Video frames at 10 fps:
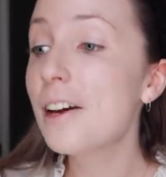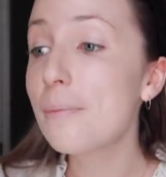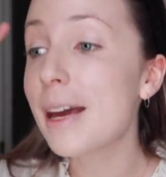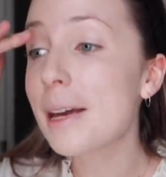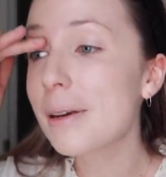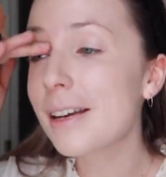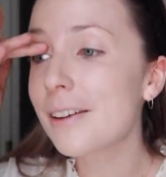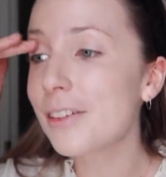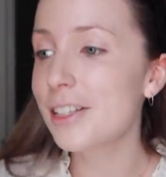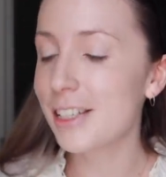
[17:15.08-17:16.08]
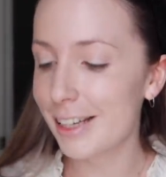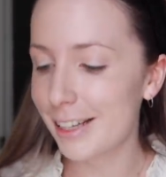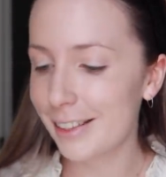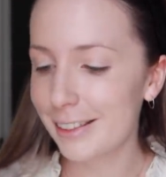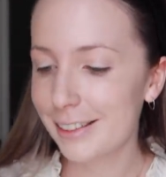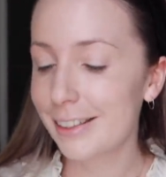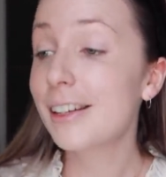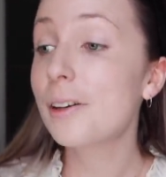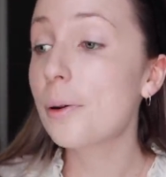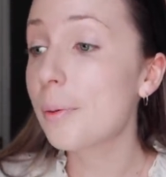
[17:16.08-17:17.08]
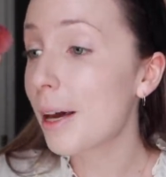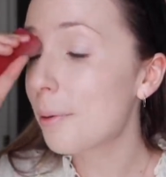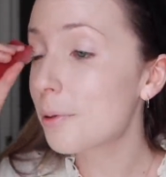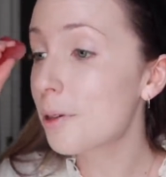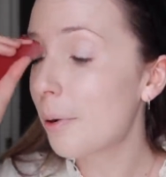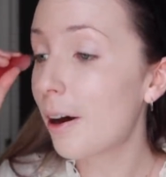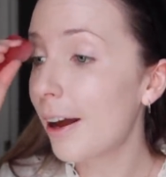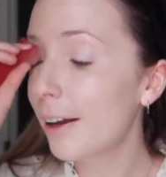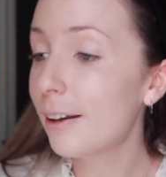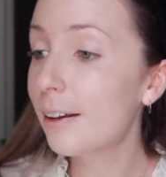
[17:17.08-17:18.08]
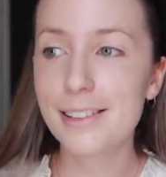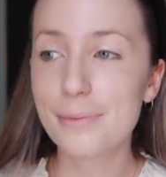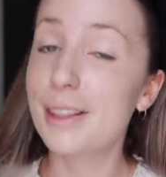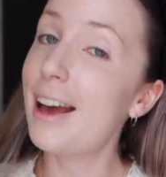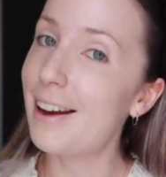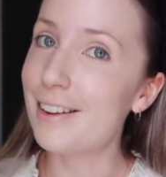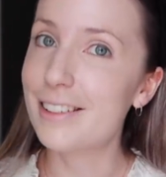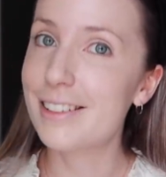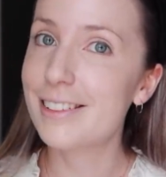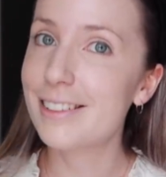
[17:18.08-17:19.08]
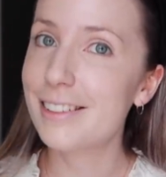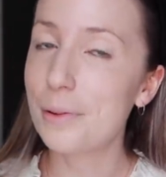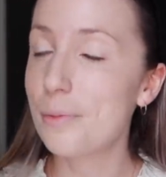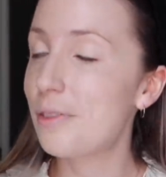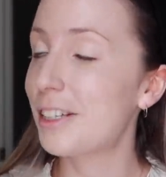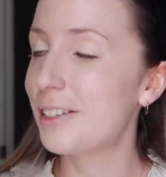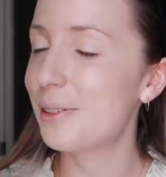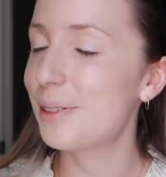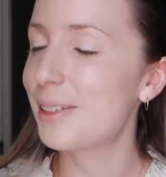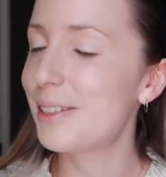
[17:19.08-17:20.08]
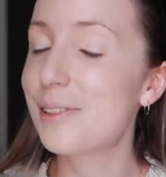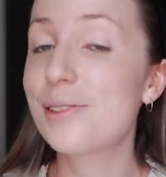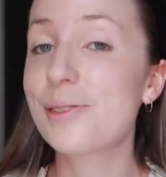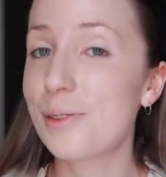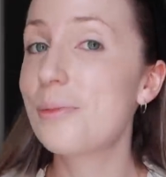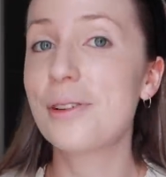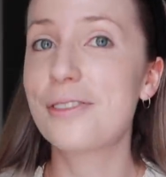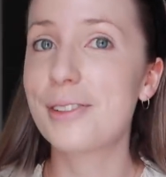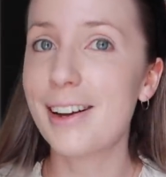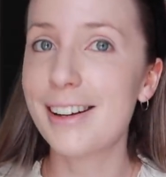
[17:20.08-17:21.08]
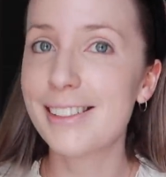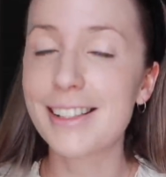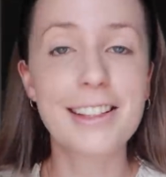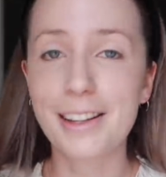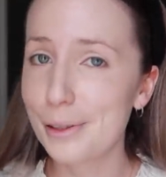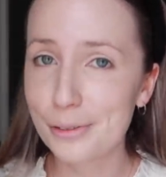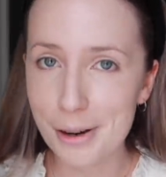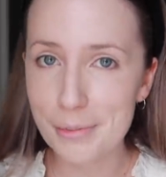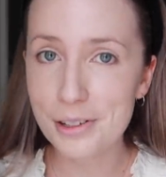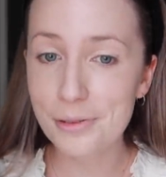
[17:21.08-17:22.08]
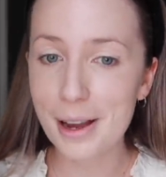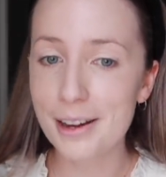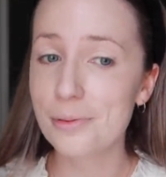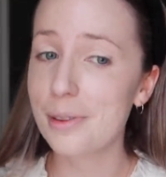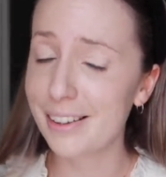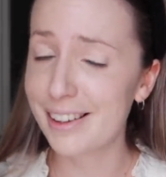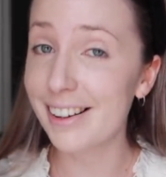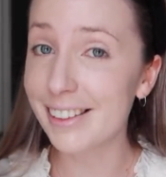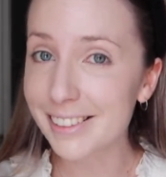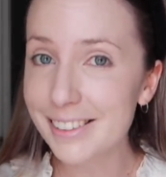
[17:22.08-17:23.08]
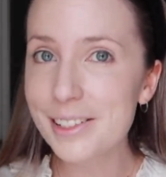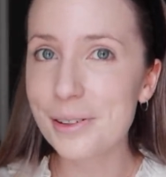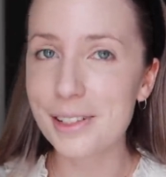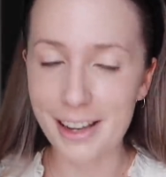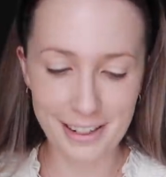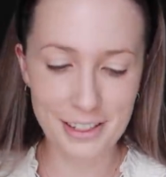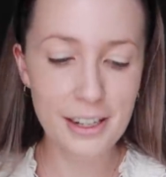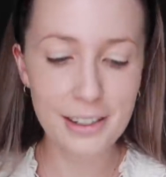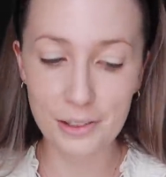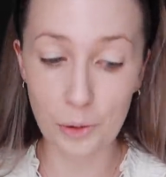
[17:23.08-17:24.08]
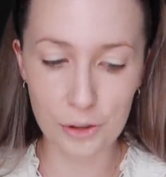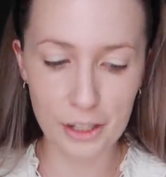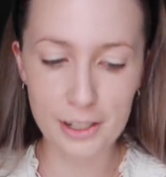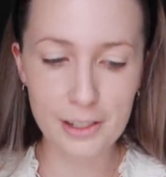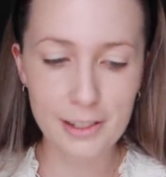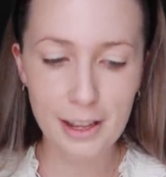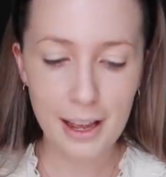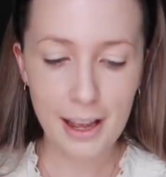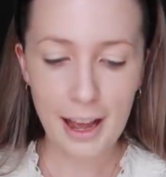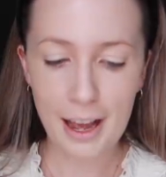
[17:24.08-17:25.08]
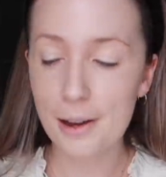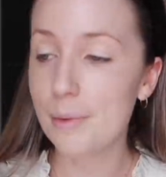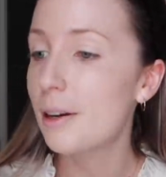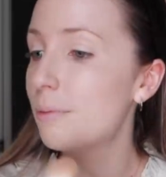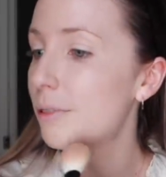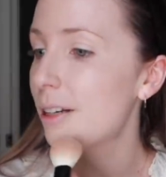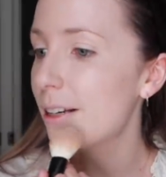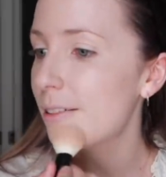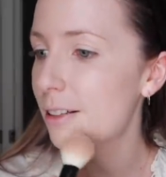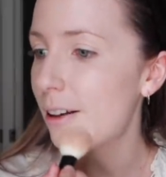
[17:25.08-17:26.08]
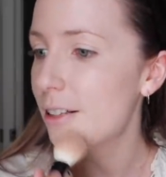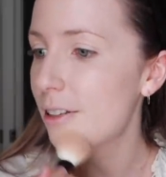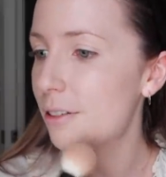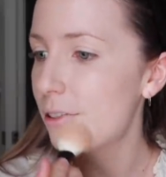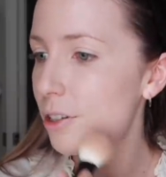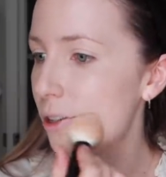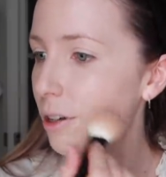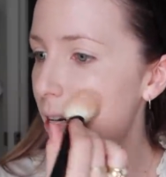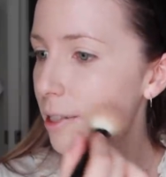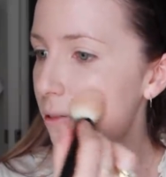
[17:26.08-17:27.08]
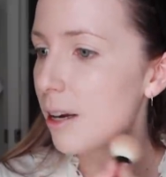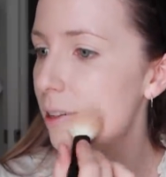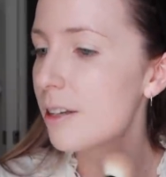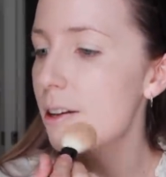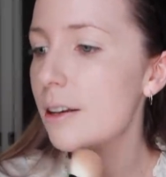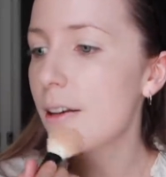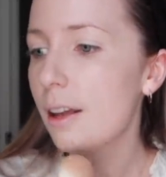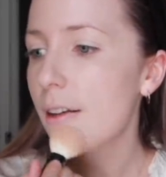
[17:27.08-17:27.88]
Maybe eventually we'll be able to buy. But the house that we're moving into is so beautiful, guys. It's like a three bedroom house with a garden, so it's actually gorgeous. Um, and I'm really excited to show you guys around it.